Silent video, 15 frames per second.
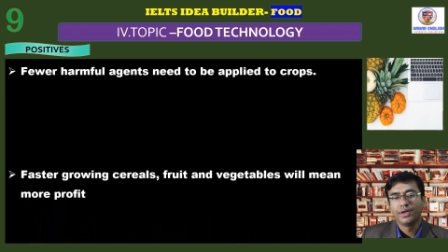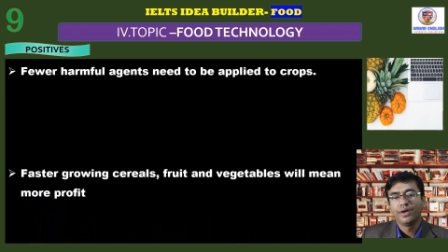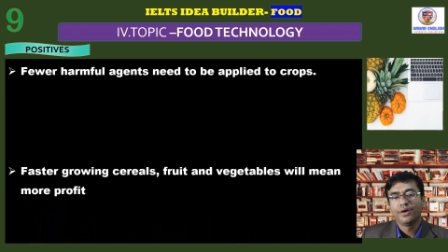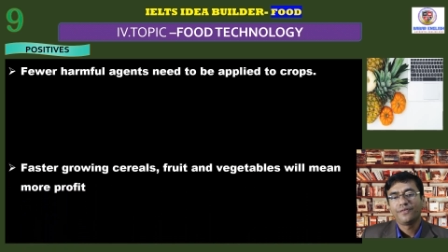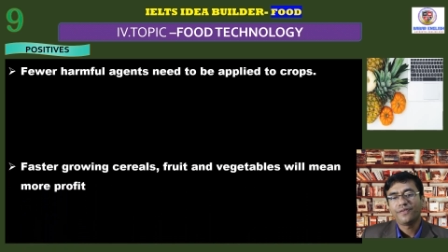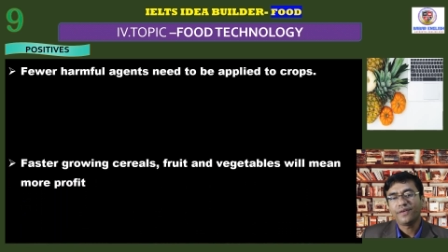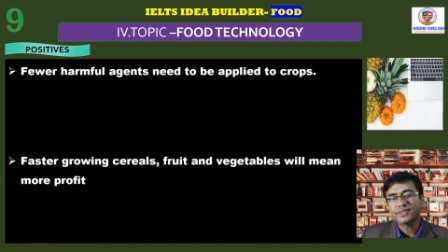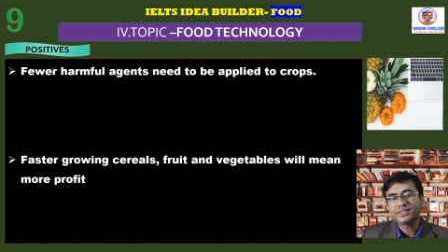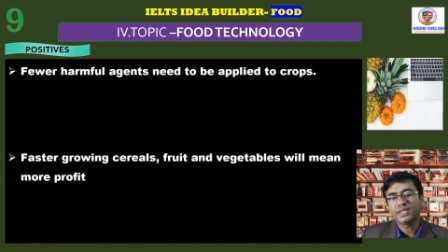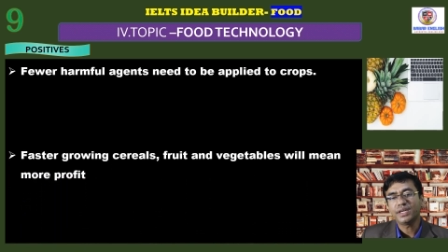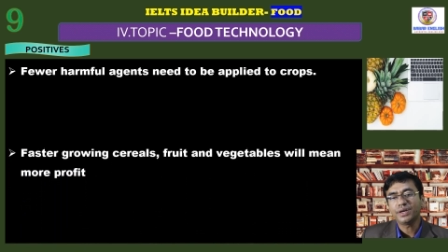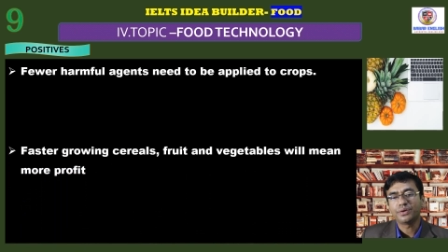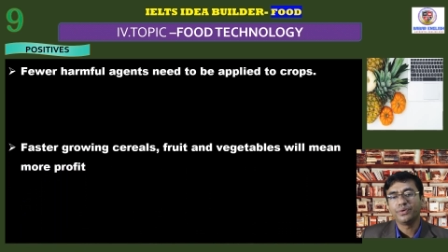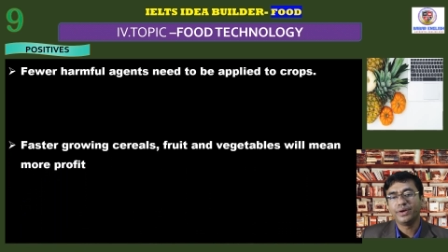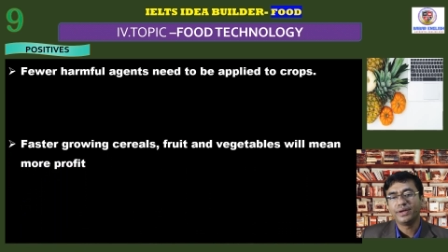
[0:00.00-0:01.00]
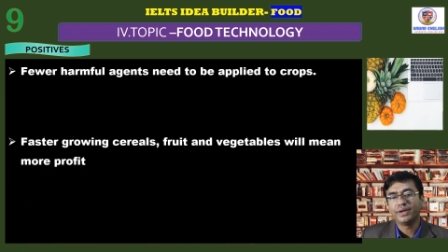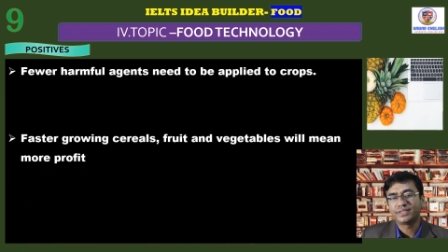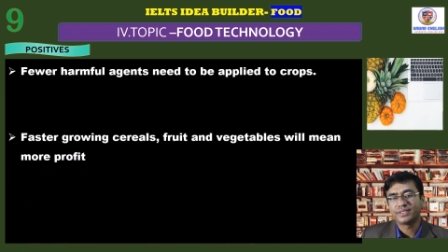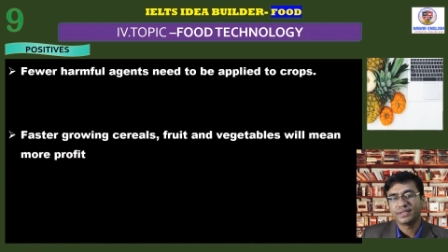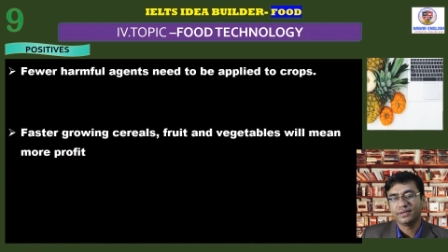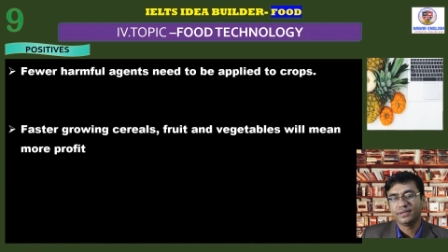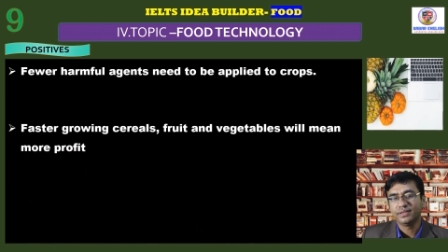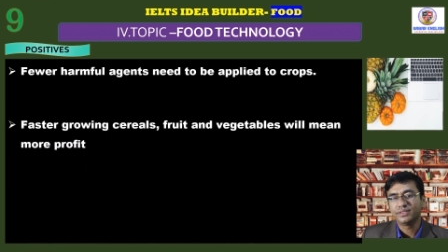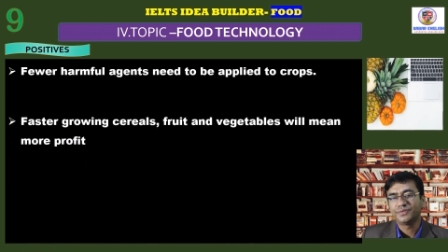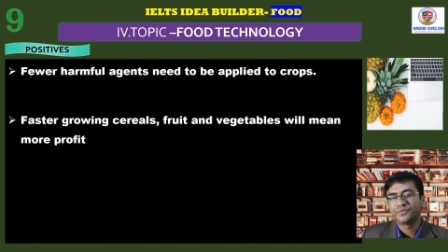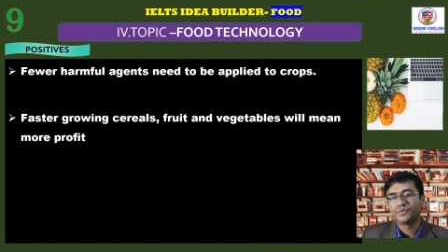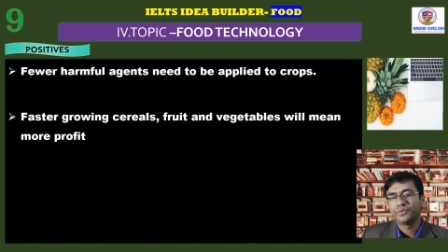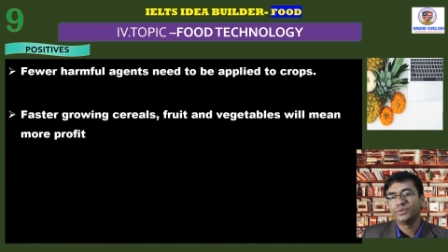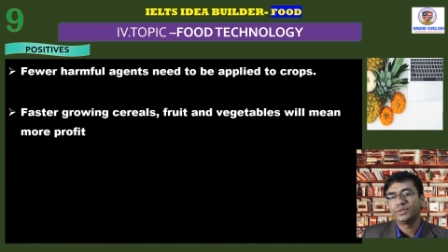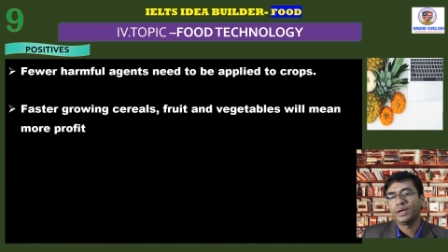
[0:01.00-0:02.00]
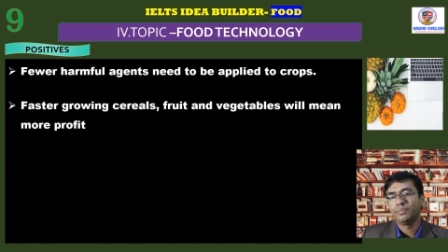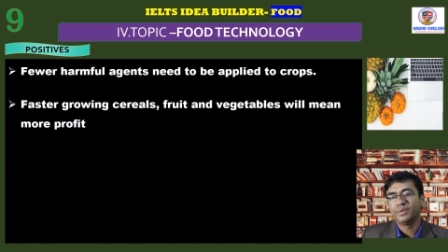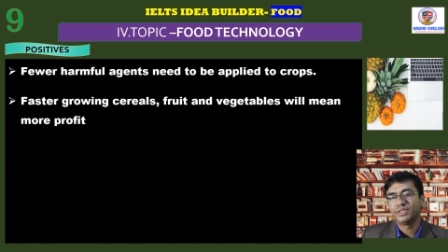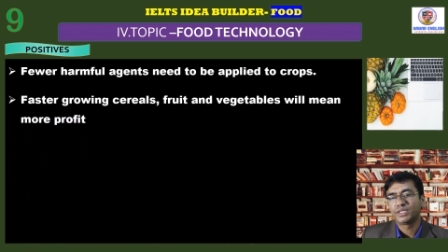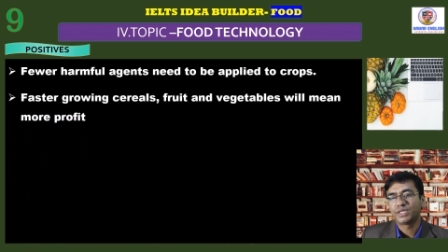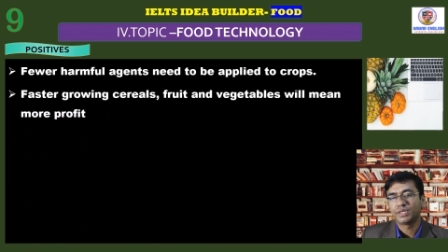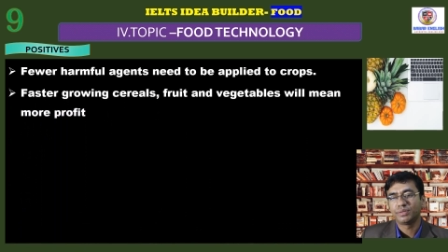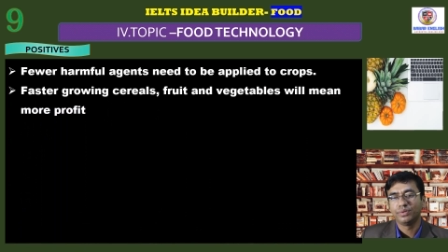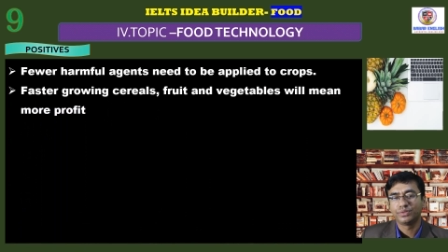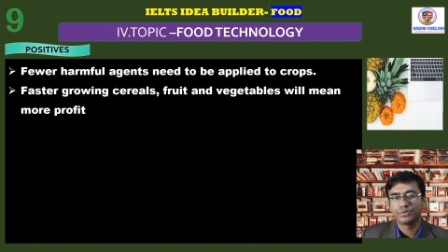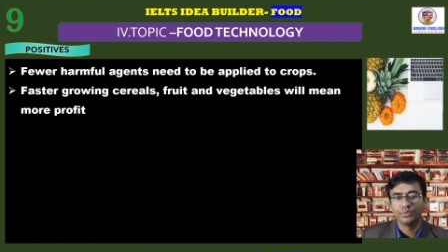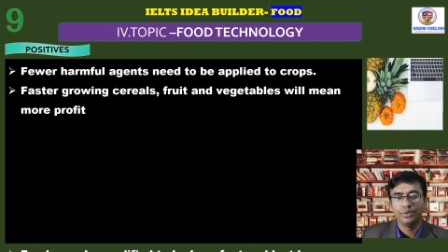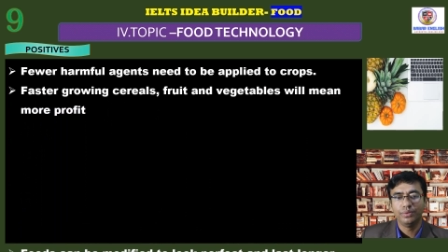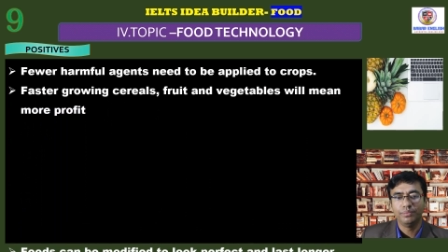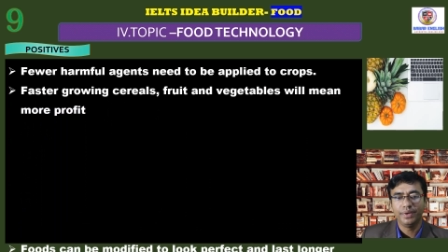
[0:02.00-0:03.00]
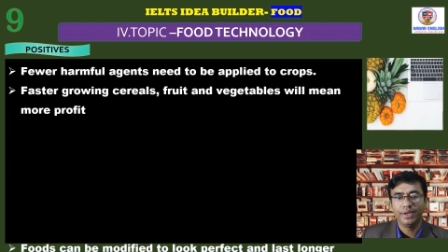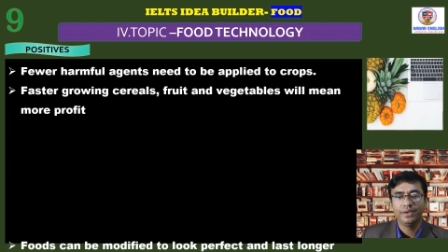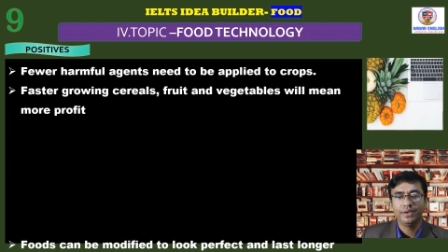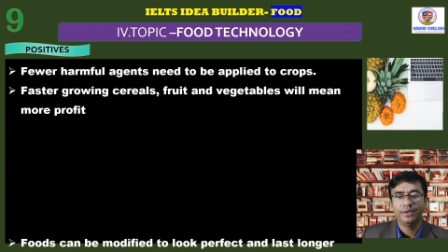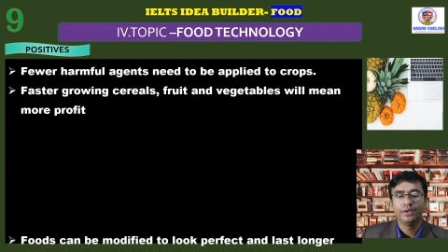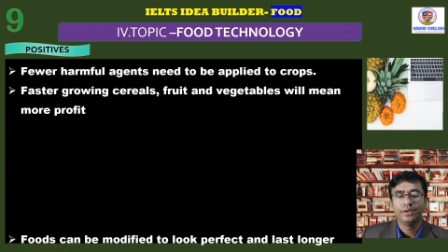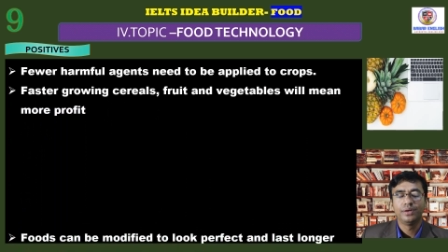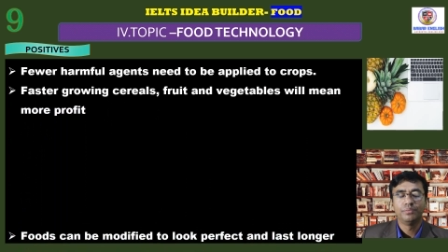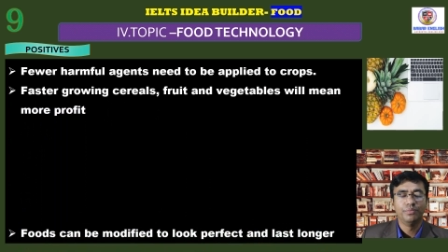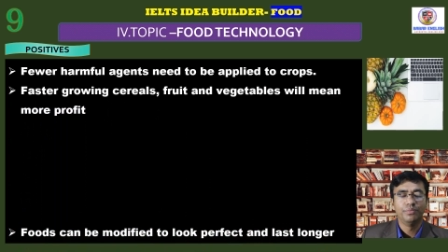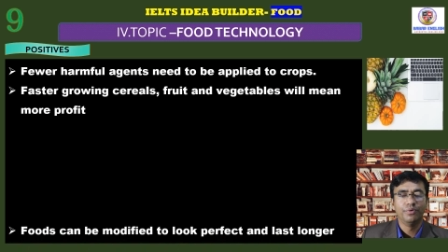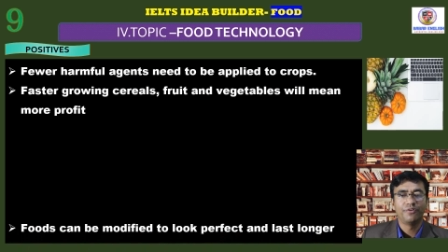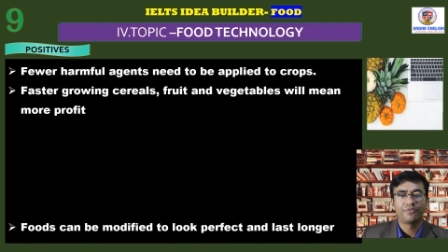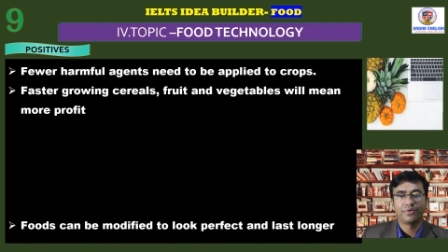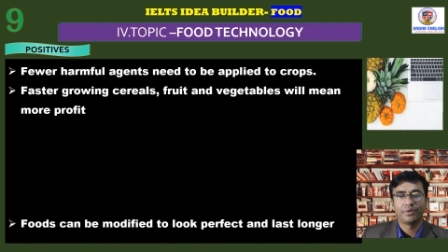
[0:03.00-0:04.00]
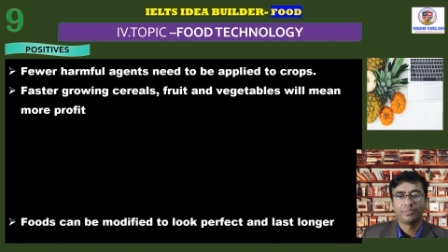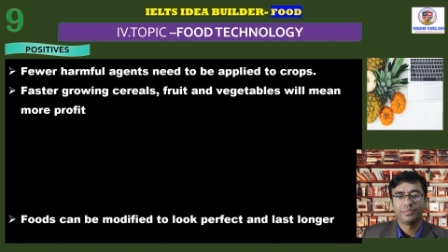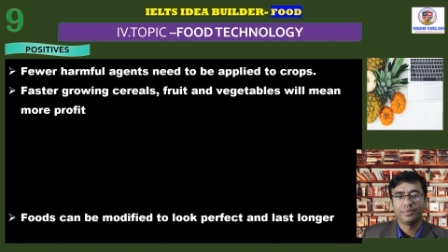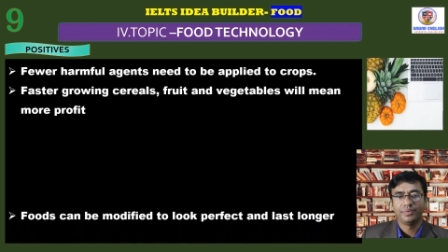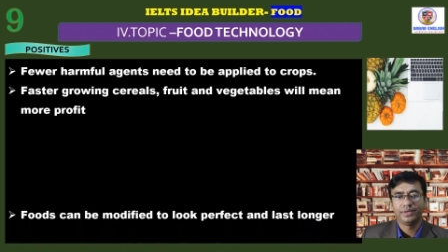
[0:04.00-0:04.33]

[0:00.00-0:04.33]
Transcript: Faster growing cereals, fruit and vegetables will mean more profit.